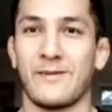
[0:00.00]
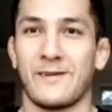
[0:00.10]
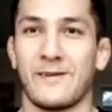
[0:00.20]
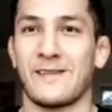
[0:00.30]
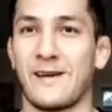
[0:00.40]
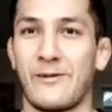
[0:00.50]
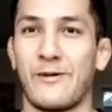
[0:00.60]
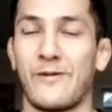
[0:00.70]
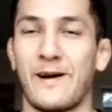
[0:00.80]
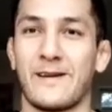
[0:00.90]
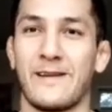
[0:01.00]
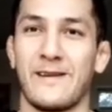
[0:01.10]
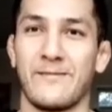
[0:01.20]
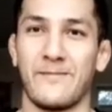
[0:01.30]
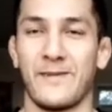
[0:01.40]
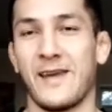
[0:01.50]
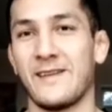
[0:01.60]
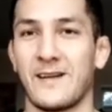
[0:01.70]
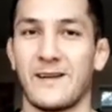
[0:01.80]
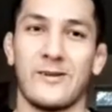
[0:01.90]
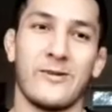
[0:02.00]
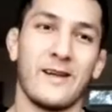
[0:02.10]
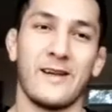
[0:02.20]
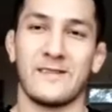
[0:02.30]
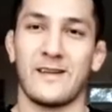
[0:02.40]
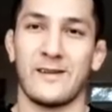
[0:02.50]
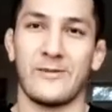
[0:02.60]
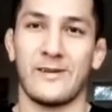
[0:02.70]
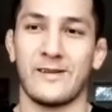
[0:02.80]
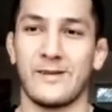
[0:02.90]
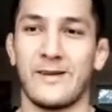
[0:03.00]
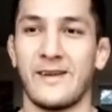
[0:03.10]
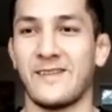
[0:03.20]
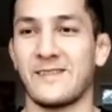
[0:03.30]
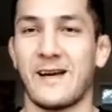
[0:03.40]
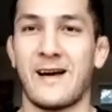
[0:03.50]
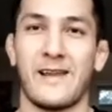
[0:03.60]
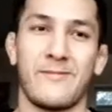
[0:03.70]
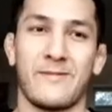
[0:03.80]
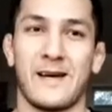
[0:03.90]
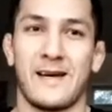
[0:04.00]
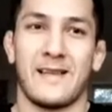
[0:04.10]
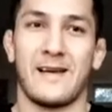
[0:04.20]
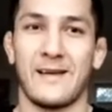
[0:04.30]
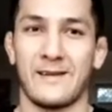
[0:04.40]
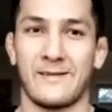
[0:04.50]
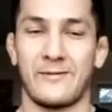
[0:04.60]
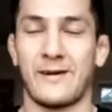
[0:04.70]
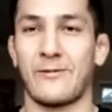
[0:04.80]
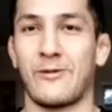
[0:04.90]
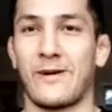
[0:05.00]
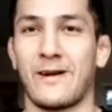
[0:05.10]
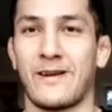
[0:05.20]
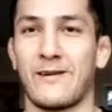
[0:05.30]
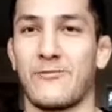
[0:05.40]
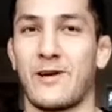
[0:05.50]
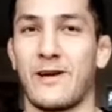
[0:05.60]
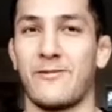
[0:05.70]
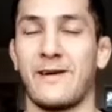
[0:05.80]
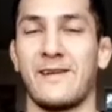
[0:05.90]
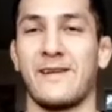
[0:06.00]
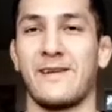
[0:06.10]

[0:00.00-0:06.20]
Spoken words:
It's like, well, fuck, like he's got to do it. He's got to do it as well. He's tired. I'm tired. Like, fuck, what do I got to complain about?